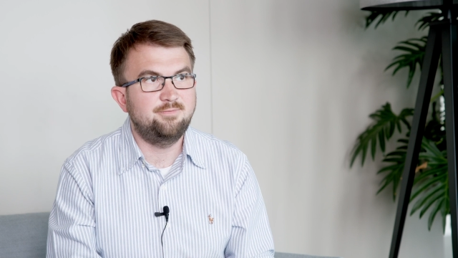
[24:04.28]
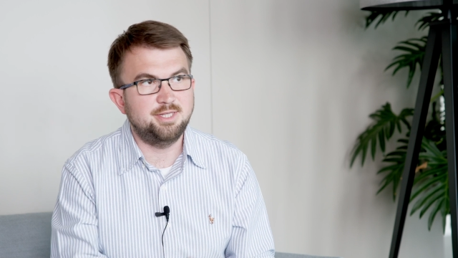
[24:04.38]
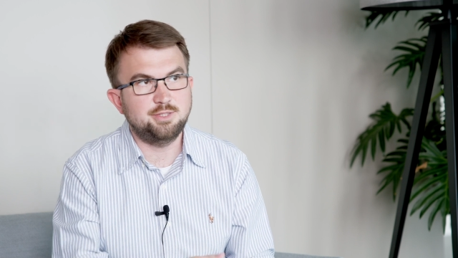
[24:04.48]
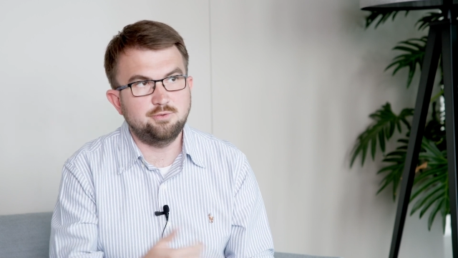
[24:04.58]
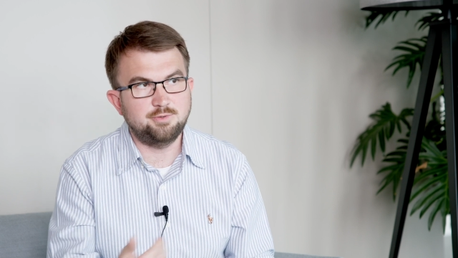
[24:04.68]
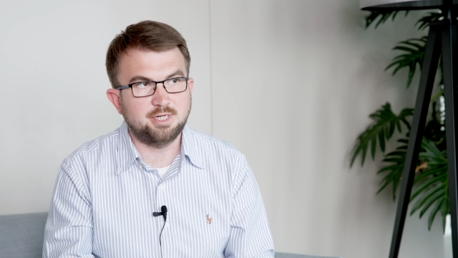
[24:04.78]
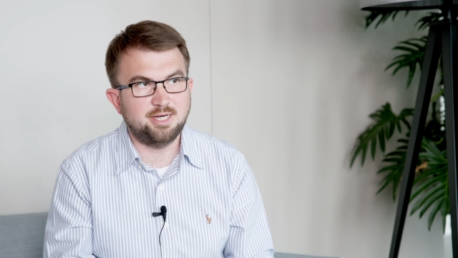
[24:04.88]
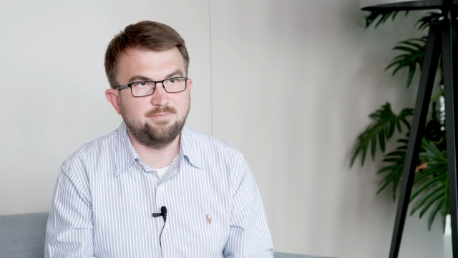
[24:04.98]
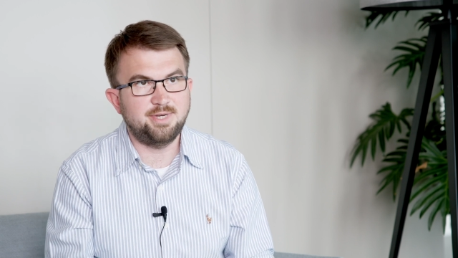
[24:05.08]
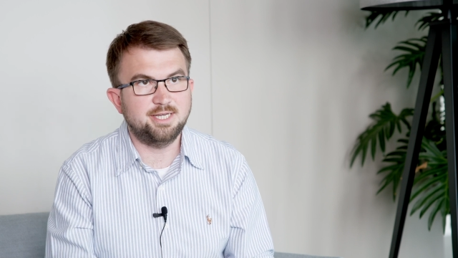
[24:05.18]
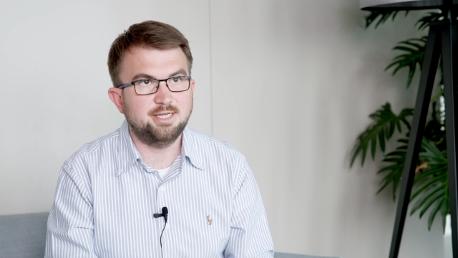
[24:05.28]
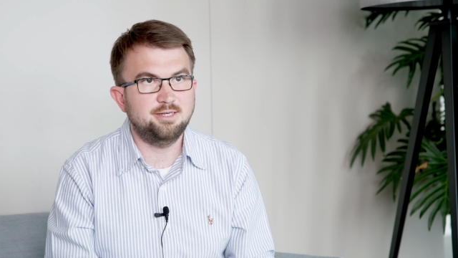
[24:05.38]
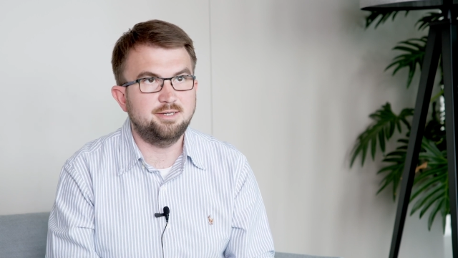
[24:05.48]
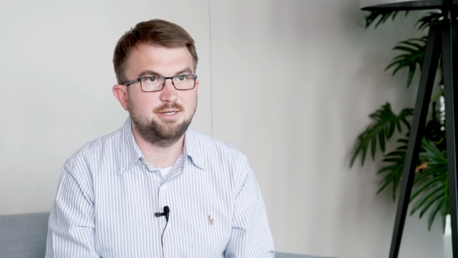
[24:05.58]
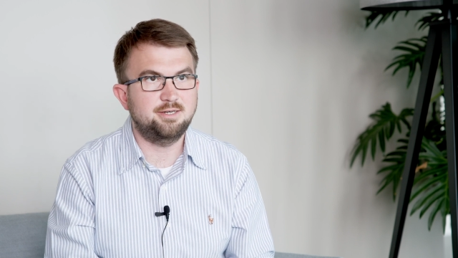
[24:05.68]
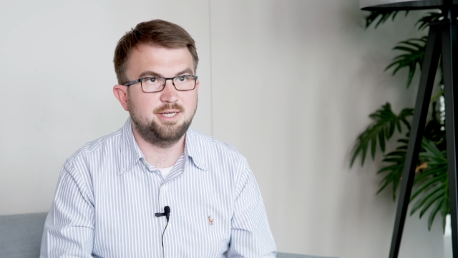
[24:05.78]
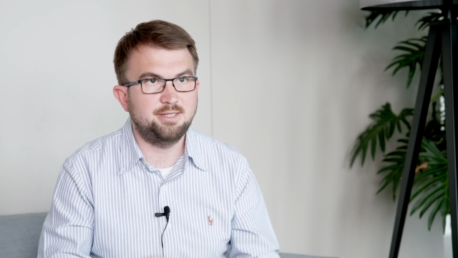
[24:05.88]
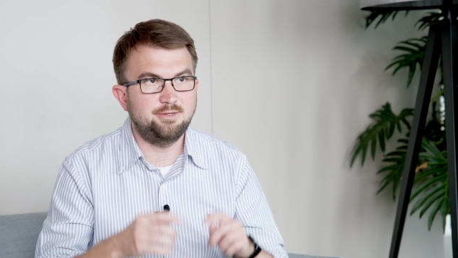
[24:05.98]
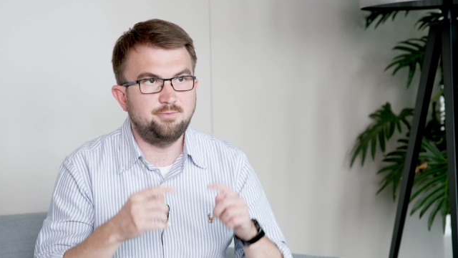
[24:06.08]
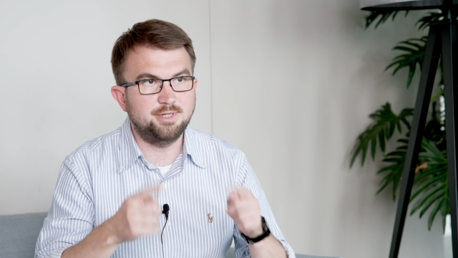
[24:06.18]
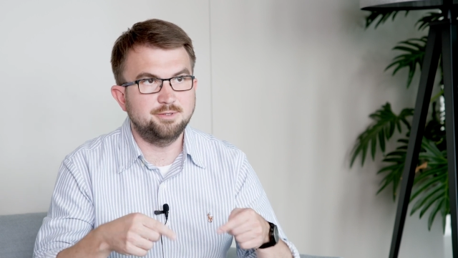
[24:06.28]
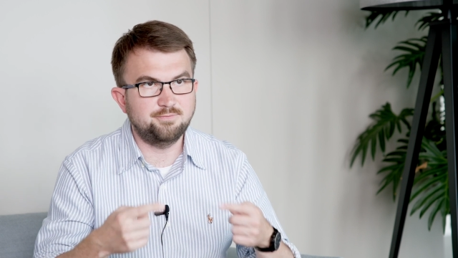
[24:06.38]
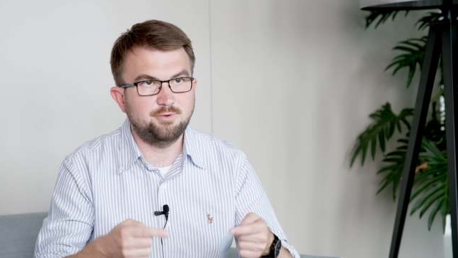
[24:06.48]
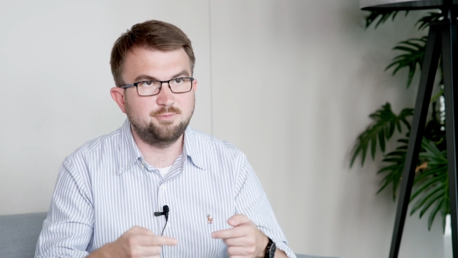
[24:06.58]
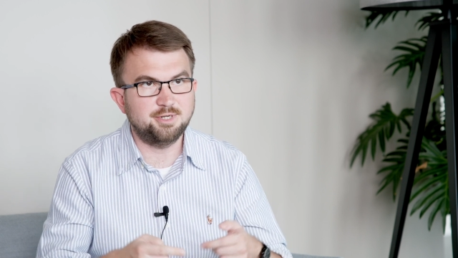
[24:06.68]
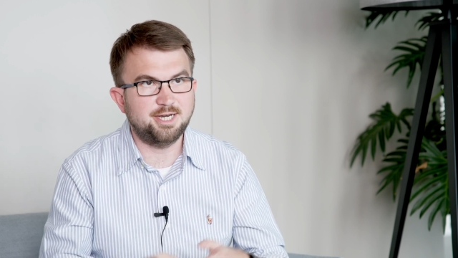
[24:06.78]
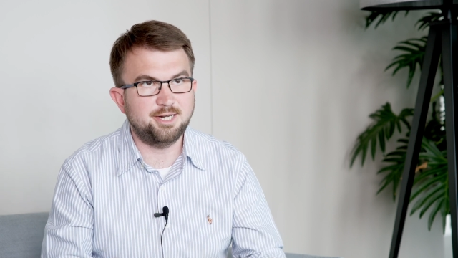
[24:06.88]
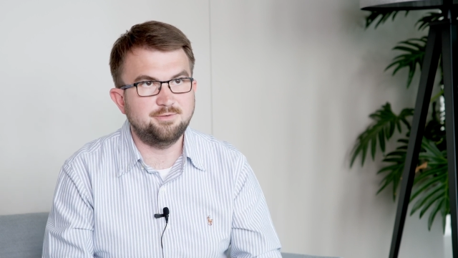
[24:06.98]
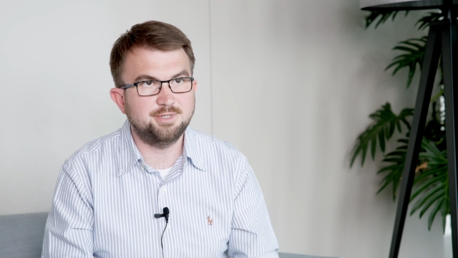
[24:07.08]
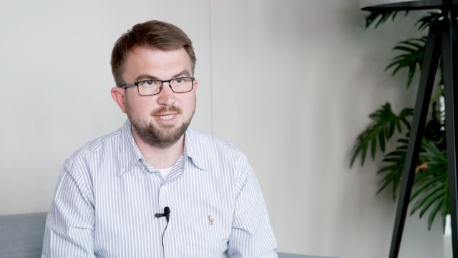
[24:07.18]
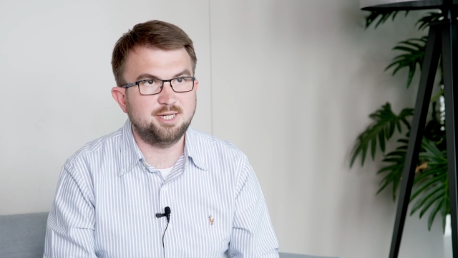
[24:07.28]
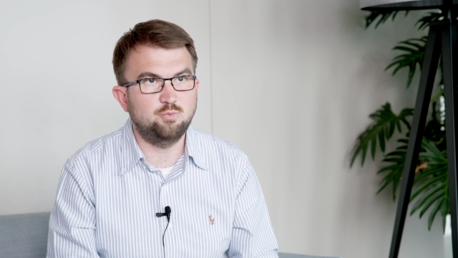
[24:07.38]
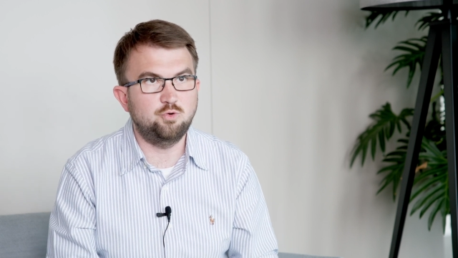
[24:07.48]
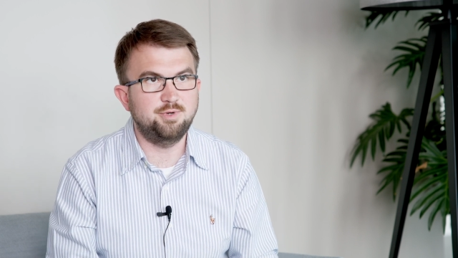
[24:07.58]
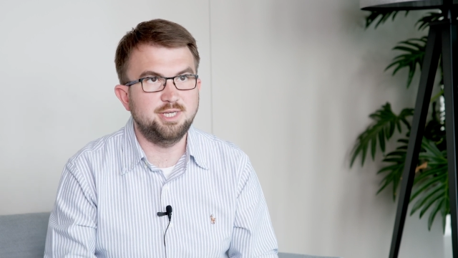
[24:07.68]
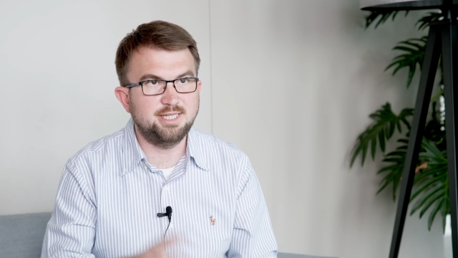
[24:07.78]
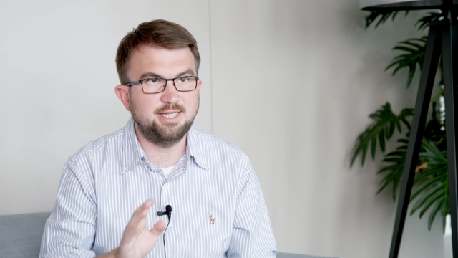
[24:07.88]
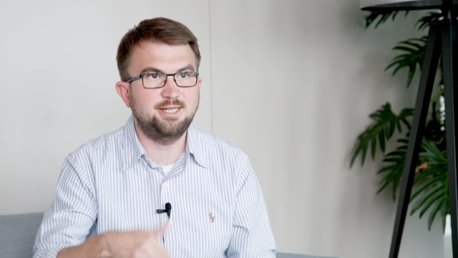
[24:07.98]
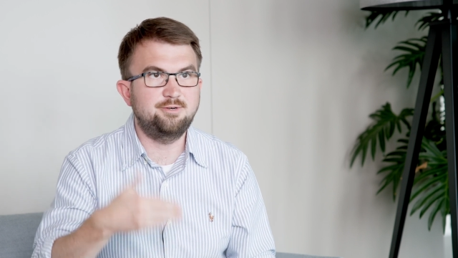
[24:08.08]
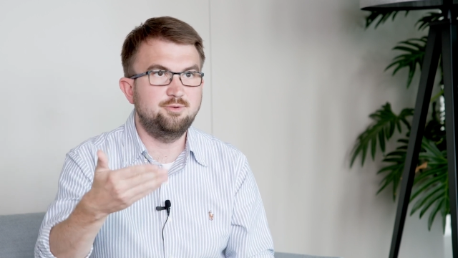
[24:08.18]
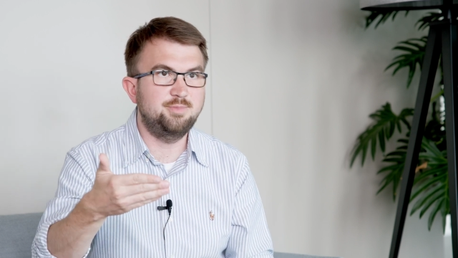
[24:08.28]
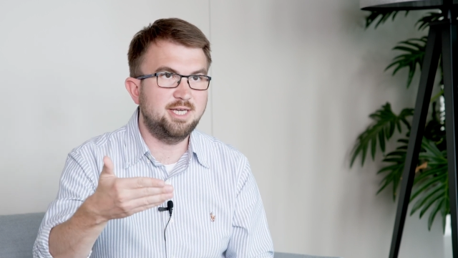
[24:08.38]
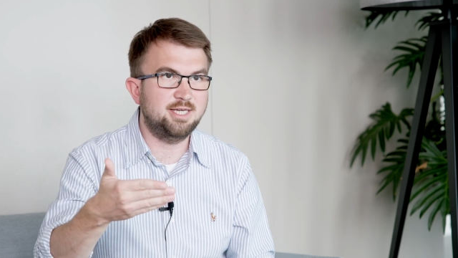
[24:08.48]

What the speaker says: Once you will come back and the wheels from the car will start moving, then there will be